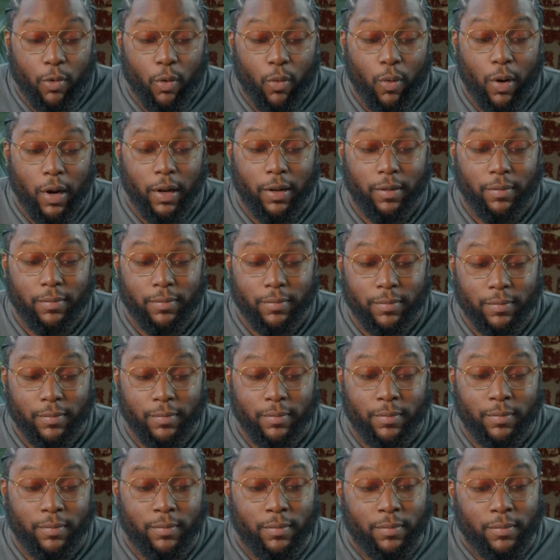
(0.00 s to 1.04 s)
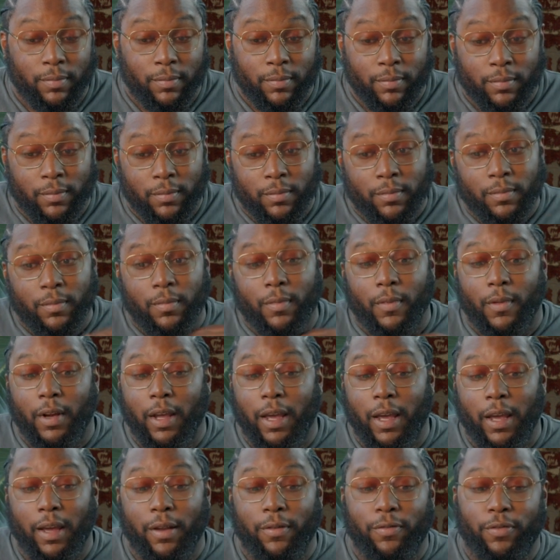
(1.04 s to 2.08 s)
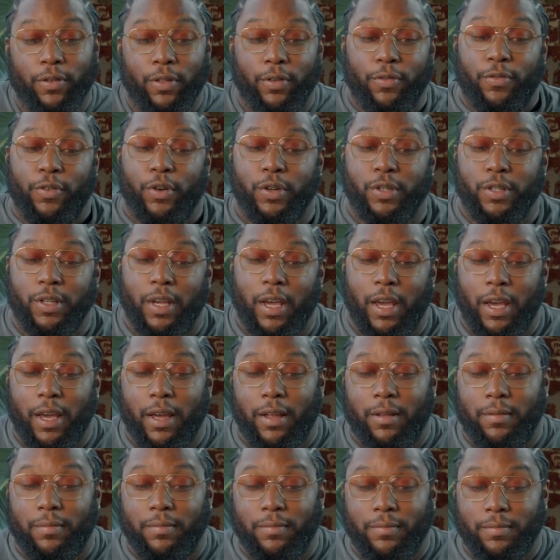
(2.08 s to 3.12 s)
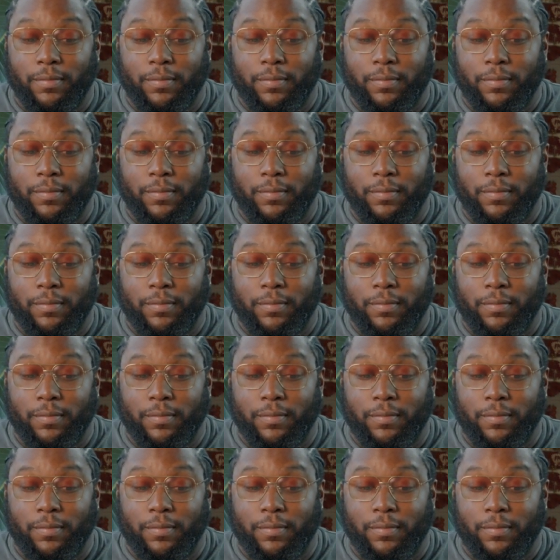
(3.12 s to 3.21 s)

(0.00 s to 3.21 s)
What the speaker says: one, and for the first scan,